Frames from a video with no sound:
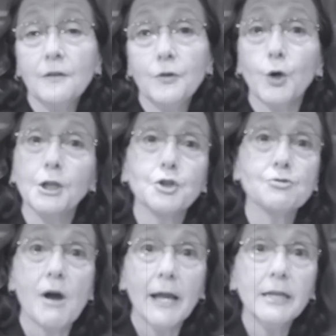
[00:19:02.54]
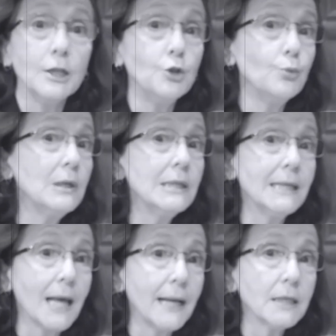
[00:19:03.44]
you're going to try it and you really
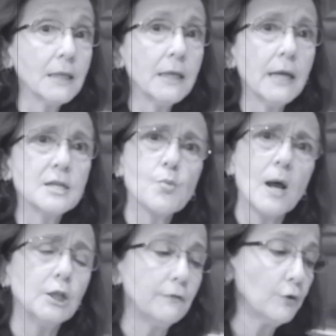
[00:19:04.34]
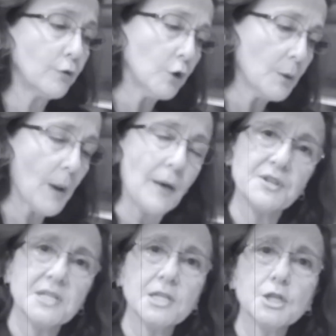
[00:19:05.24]
like it. As well, if you've heard about
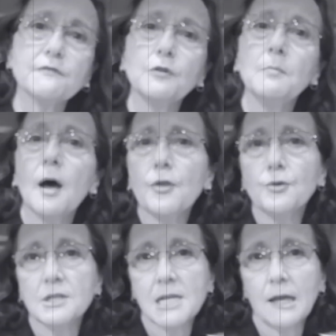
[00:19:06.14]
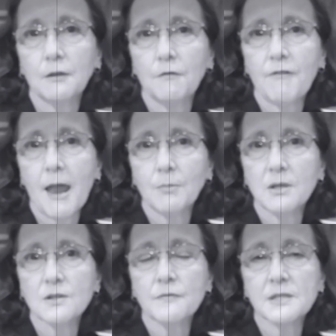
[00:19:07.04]
this dish from other Italian
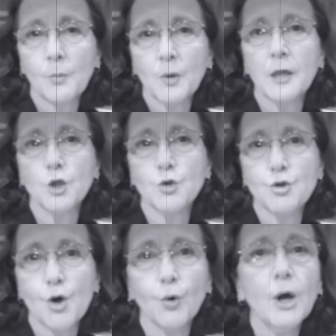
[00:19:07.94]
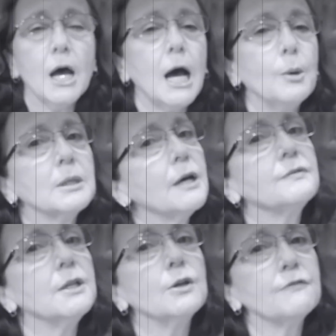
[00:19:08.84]
families or someone that you know, I would love
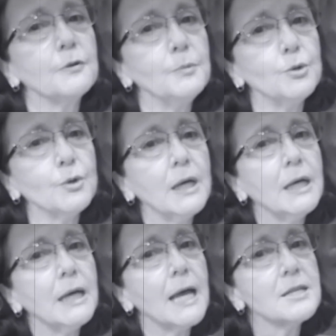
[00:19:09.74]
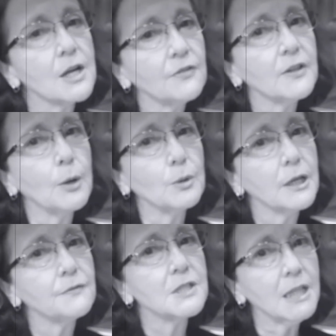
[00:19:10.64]
to hear from you. And definitely I would
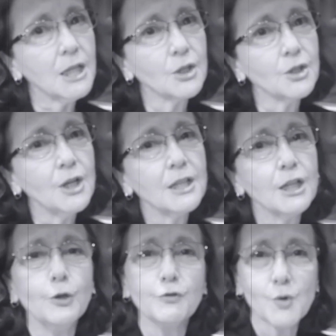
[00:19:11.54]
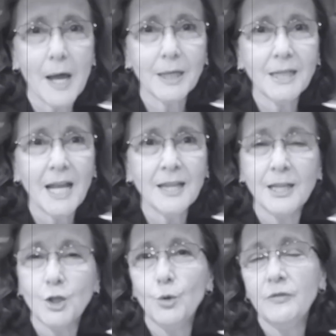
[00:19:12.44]
love to hear that you've tried it and
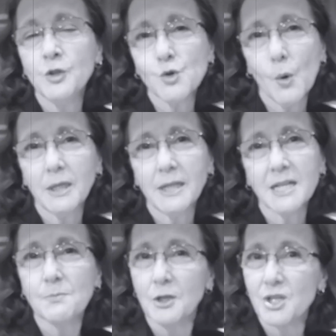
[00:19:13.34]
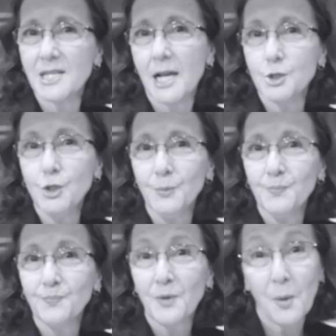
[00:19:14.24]
that you have enjoyed it as much as I do.
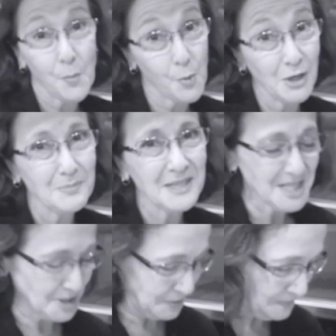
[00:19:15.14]
Buon appetito.